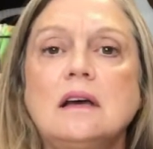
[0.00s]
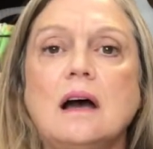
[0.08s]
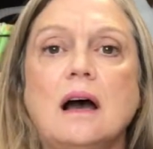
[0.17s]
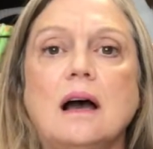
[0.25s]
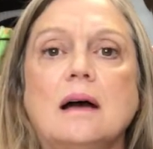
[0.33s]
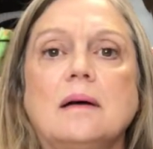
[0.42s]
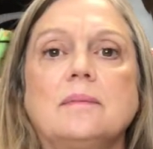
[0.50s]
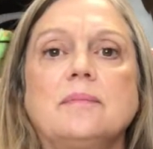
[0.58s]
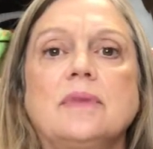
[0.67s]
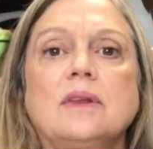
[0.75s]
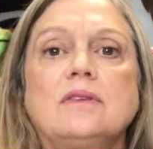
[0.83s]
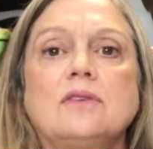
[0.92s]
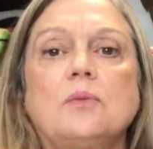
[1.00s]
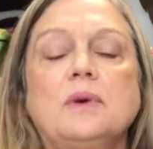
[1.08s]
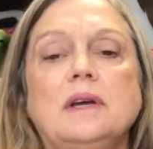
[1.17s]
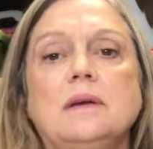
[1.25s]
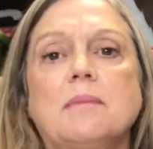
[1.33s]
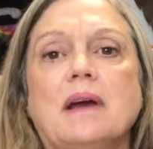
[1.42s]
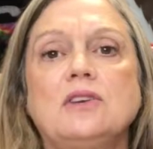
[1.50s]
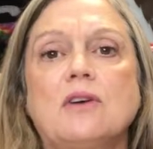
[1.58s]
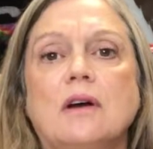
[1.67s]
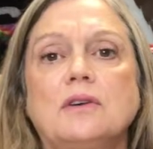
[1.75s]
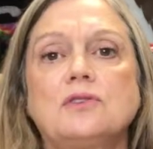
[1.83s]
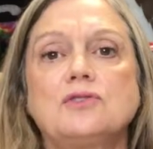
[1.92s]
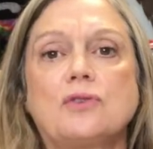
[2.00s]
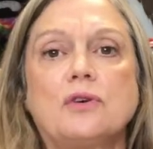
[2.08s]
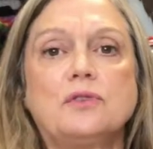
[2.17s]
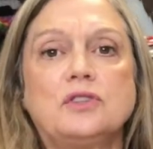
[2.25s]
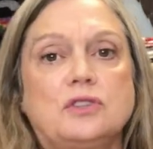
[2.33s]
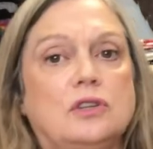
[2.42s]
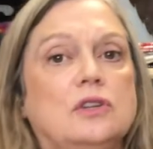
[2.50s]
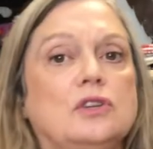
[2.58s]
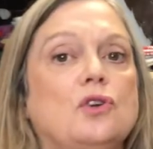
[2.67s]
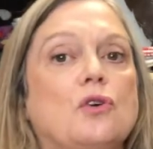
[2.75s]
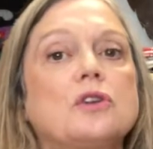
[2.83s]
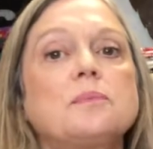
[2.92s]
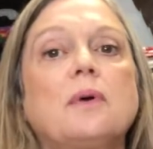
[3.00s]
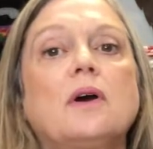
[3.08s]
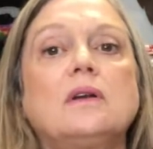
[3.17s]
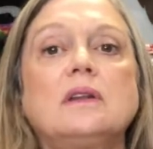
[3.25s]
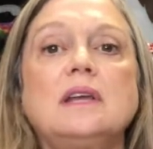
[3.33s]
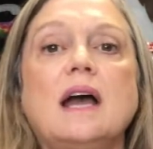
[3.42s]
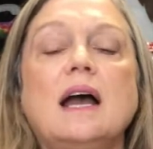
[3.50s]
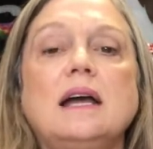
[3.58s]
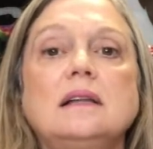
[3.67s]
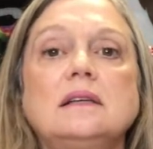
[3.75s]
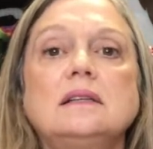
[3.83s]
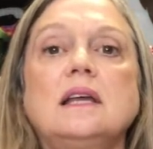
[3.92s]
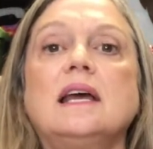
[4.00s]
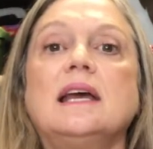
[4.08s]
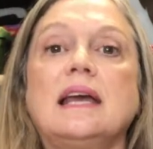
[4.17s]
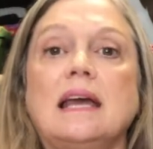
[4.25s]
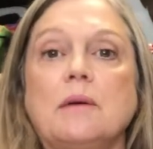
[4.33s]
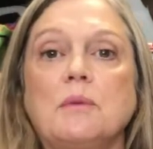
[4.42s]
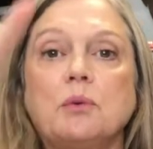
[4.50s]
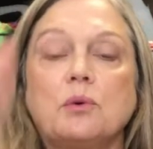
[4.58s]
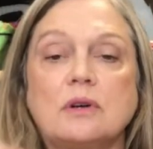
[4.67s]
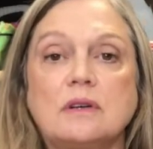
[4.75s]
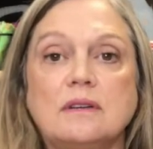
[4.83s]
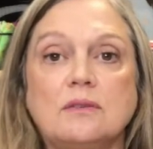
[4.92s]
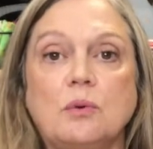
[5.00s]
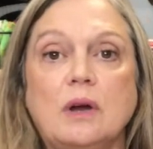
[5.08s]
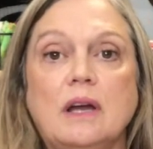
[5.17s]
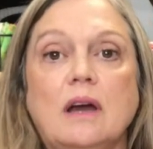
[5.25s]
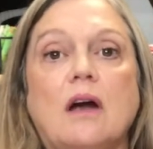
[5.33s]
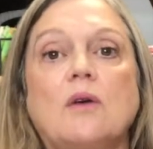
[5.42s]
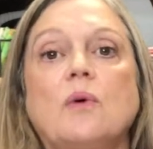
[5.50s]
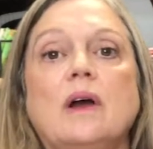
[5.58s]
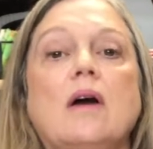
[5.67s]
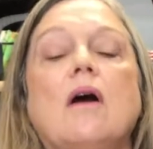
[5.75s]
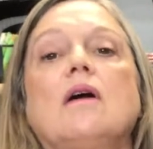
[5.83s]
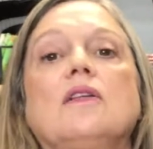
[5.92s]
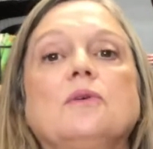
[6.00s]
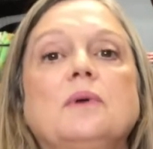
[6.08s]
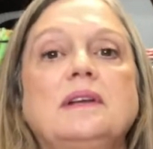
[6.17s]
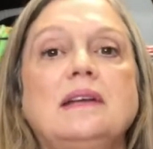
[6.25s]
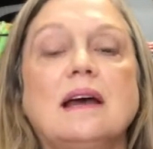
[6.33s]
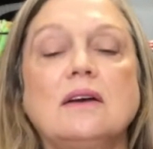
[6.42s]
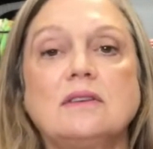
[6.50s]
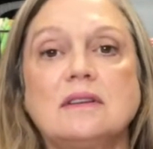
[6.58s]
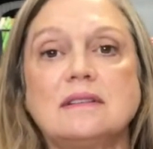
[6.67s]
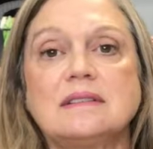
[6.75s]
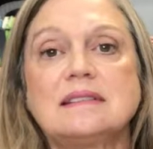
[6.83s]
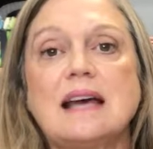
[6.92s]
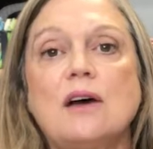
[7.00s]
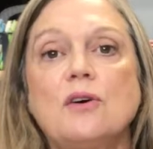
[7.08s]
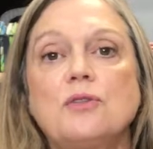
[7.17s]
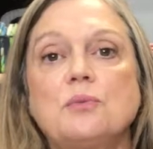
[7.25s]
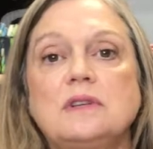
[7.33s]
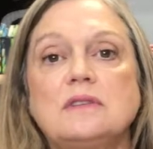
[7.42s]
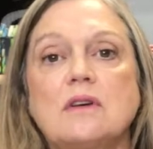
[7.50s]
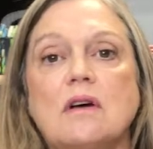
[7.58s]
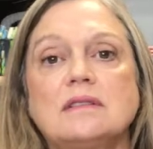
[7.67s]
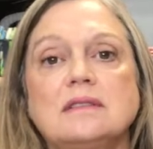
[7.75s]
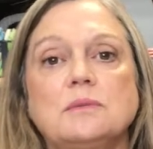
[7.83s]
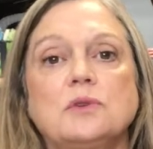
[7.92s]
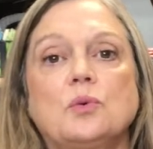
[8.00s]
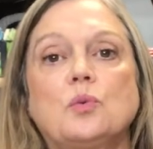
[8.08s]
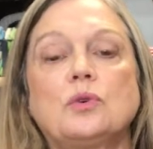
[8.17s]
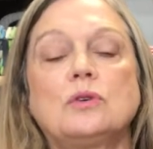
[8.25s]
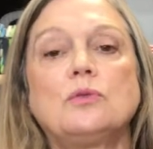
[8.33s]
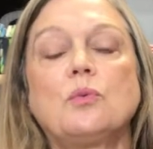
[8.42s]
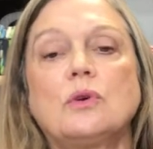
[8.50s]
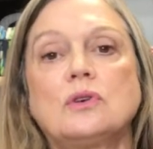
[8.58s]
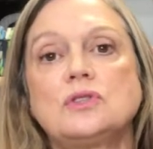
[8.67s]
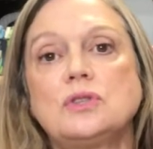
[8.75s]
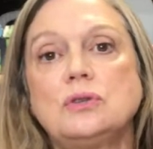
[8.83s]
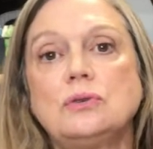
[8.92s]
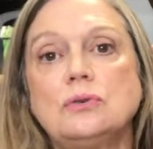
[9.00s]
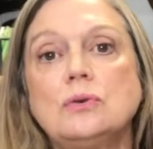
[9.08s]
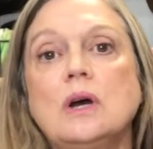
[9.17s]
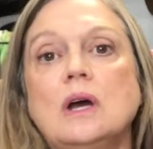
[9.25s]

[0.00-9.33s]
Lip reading: So my daughter drove us to the north part of the island, and we worked our way all the way down to the south. We saw some of the World War II